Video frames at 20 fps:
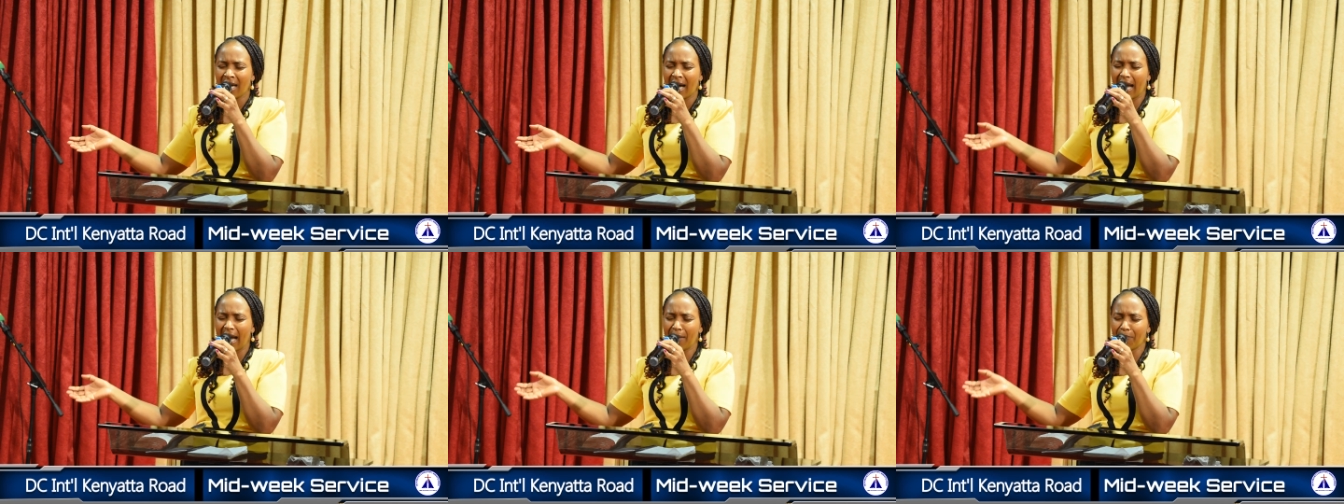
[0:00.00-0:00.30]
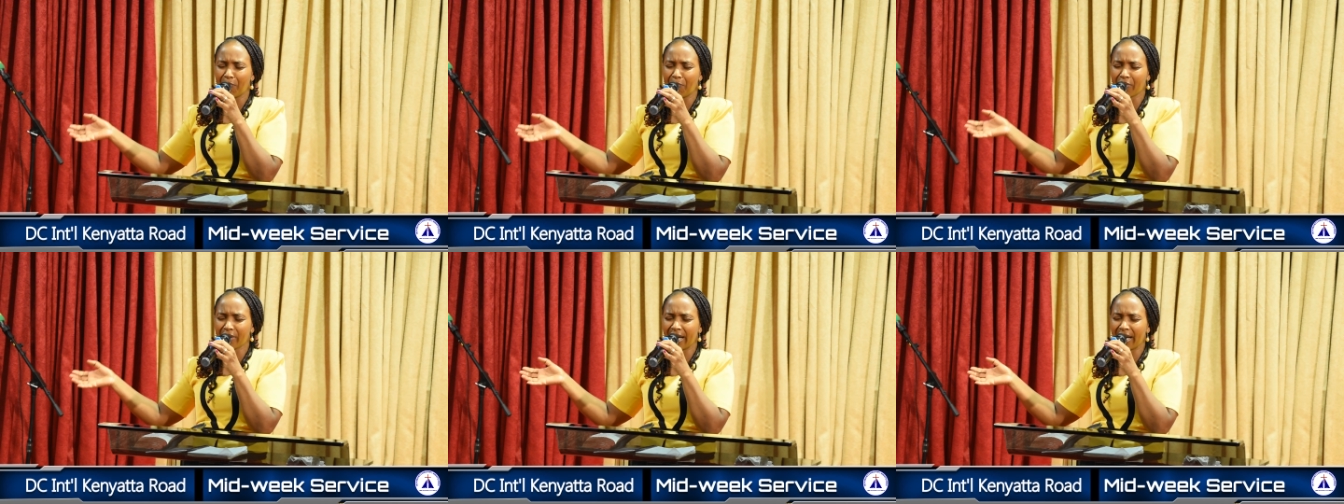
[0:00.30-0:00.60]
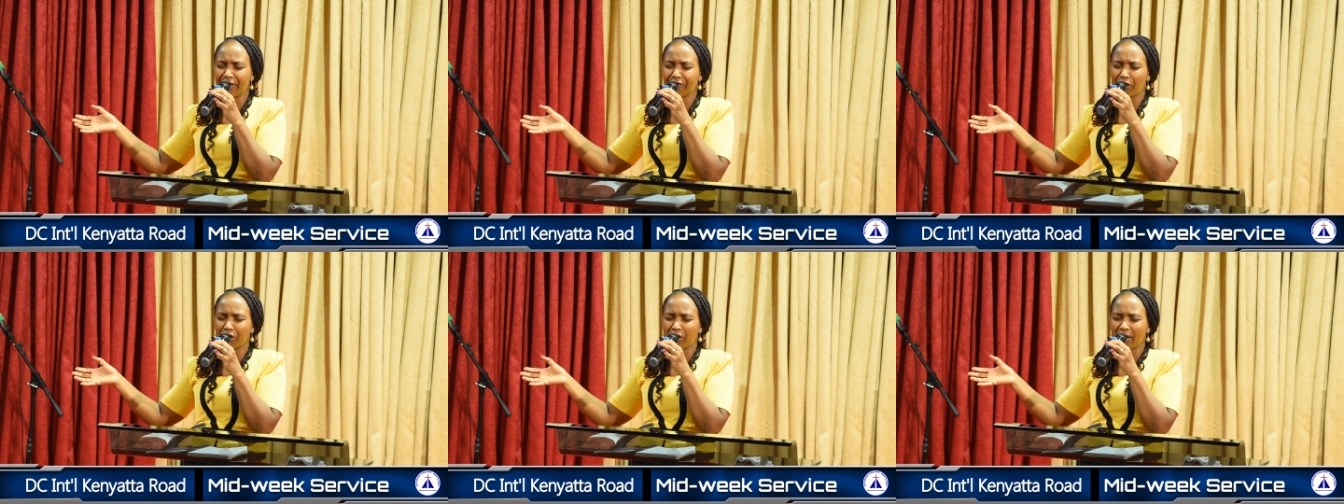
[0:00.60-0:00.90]
I
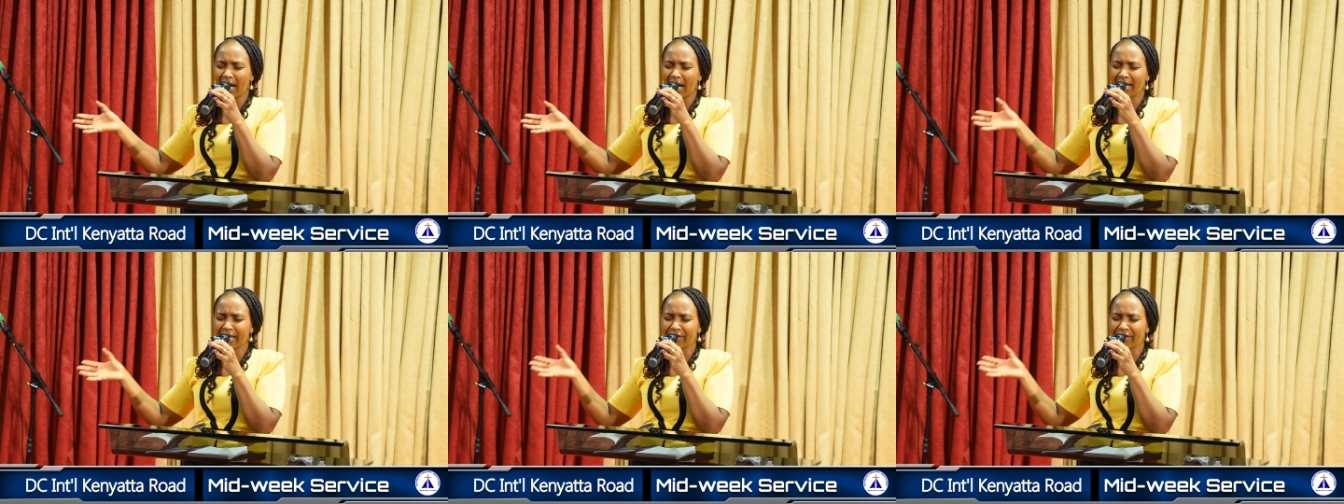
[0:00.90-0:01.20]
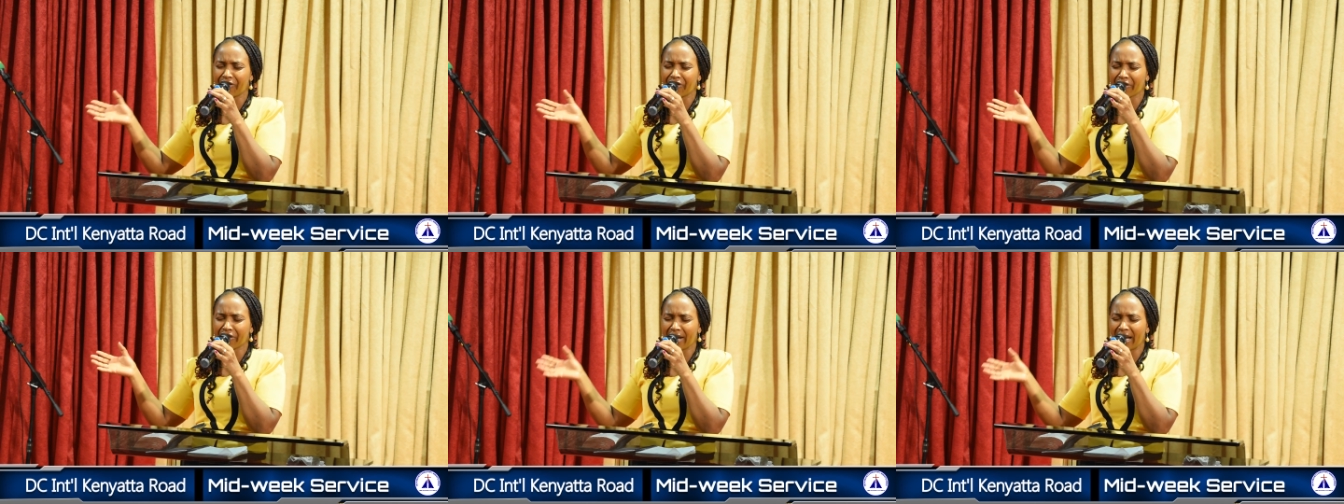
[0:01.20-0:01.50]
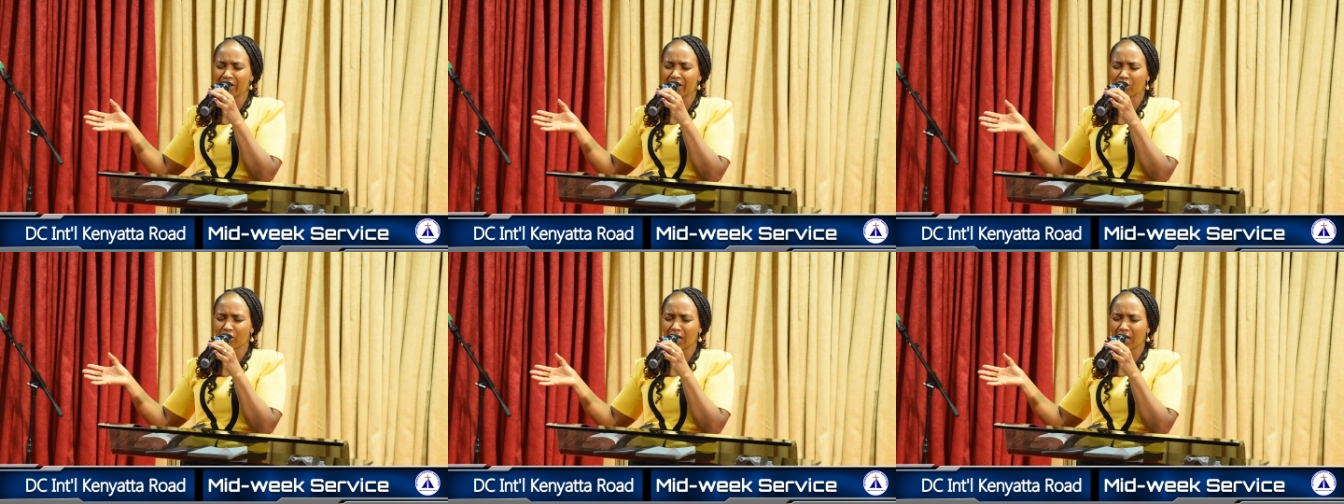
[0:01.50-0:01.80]
pray for a
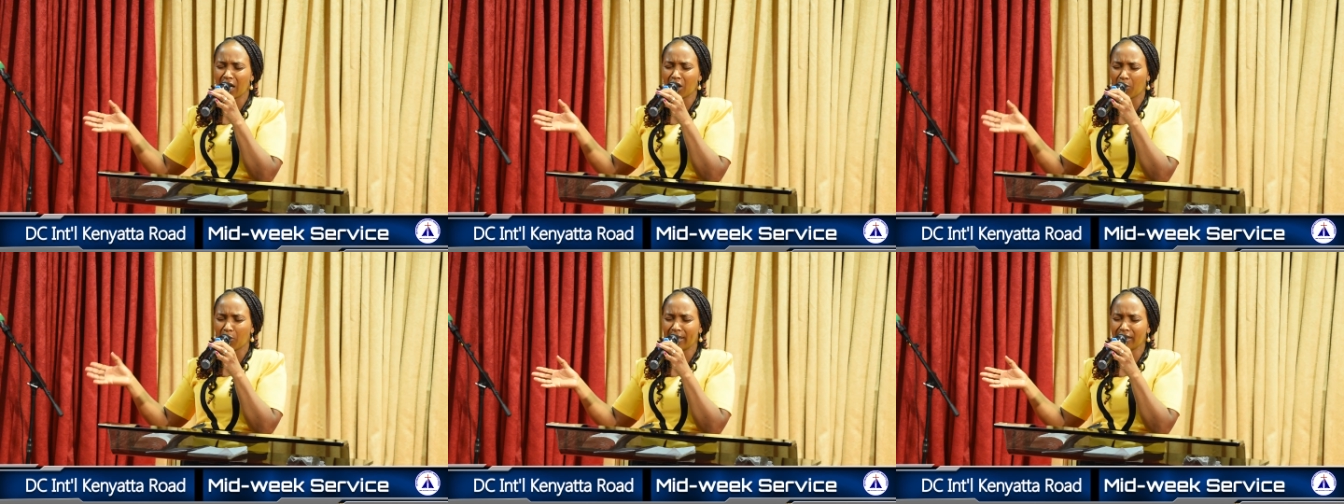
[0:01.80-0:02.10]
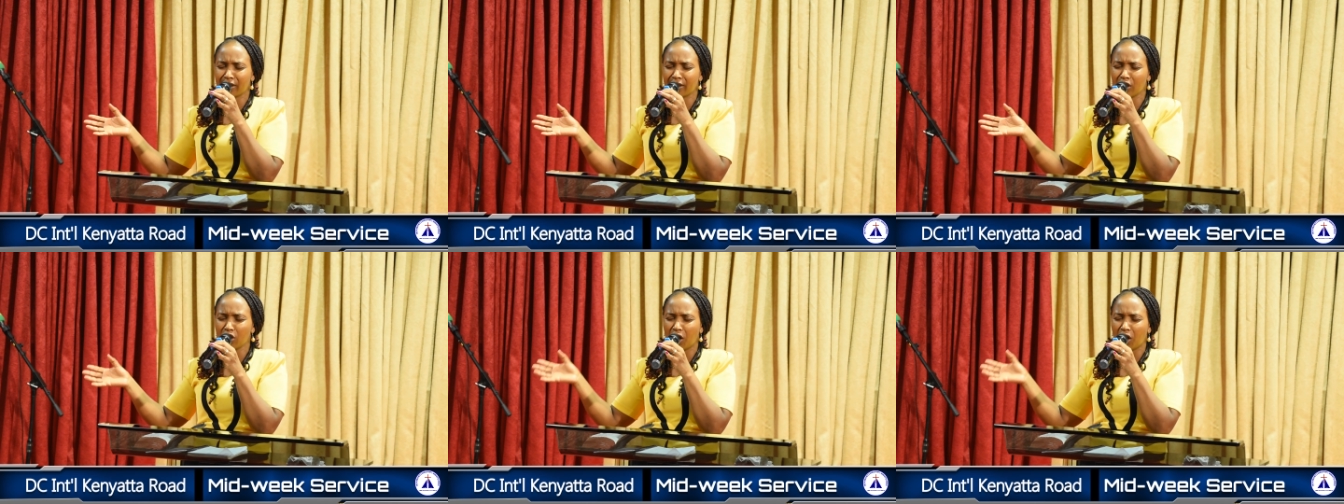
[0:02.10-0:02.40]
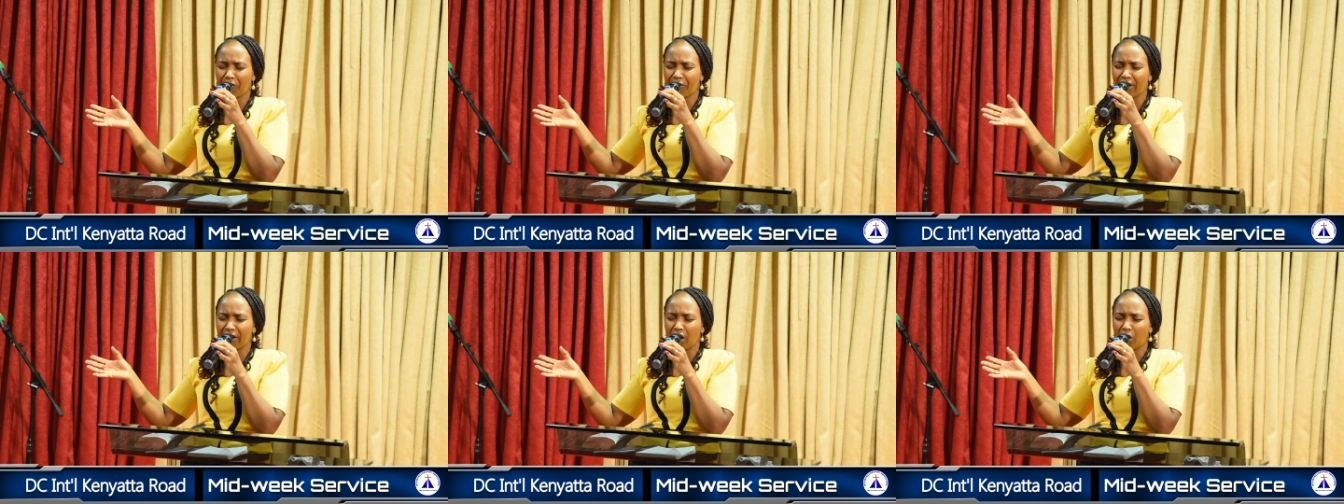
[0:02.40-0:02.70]
refreshed anointing
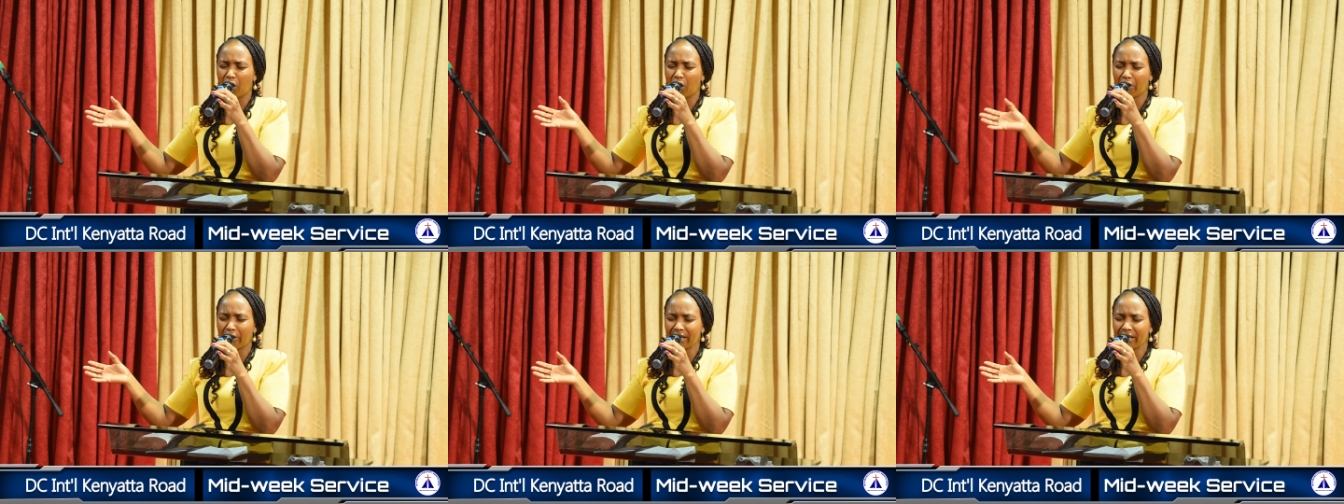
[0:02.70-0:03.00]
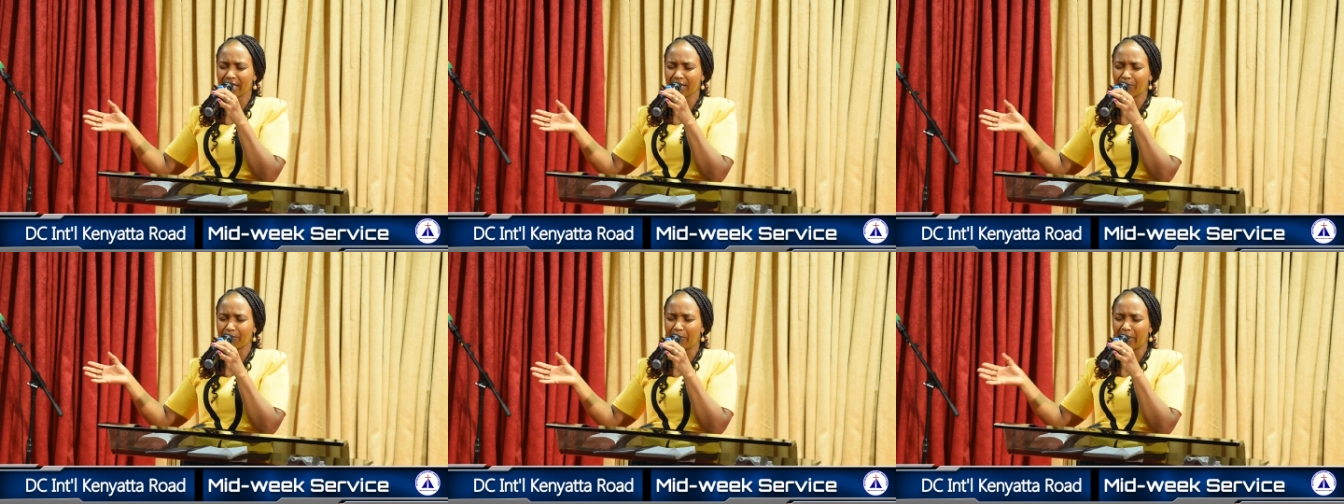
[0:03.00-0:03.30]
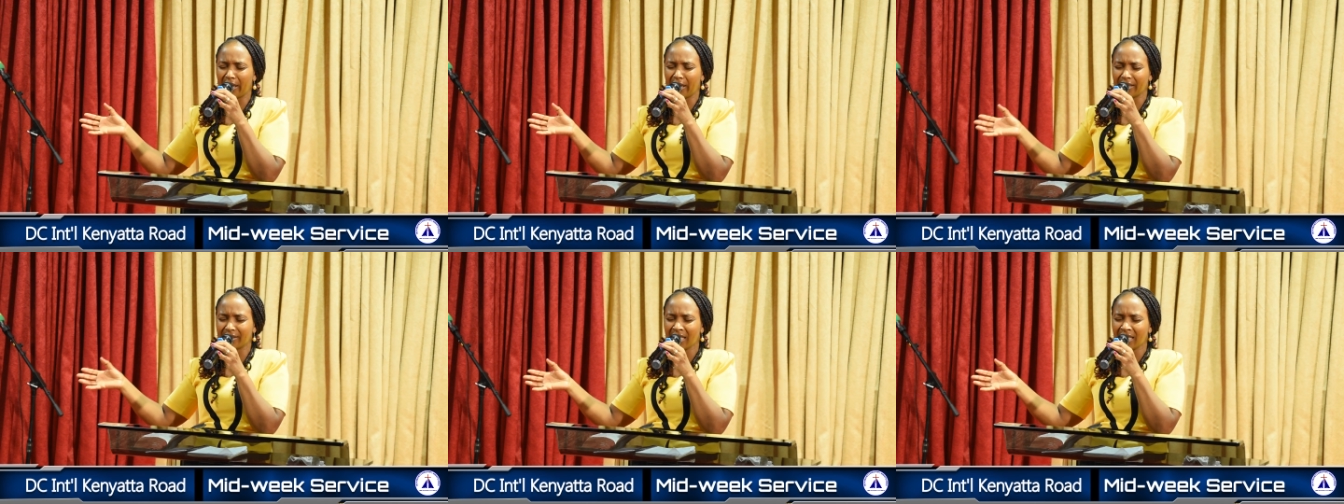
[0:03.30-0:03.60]
of the Holy
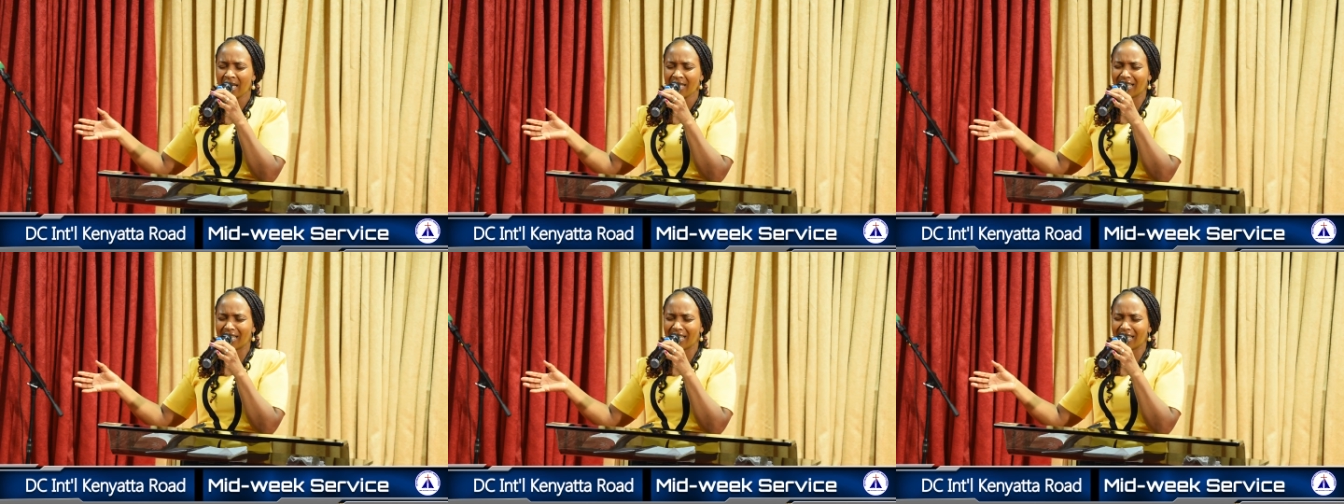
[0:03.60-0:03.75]
Spirit.